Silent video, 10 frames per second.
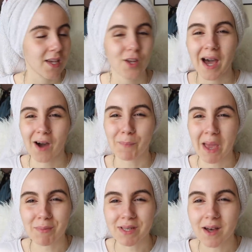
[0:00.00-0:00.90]
You know how
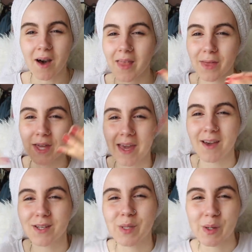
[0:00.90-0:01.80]
babies are, like they
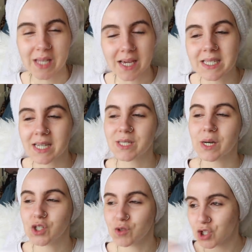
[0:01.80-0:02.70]
get so excited.
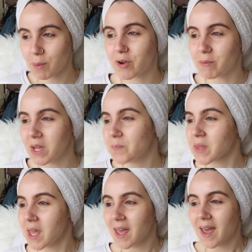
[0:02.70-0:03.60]
So she was jumping on me
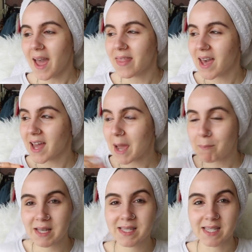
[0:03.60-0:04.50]
and then I
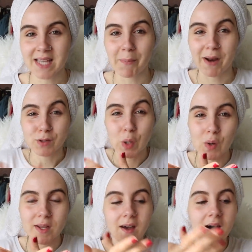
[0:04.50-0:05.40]
missed a step and I was
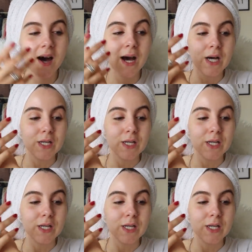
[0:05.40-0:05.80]
holding her.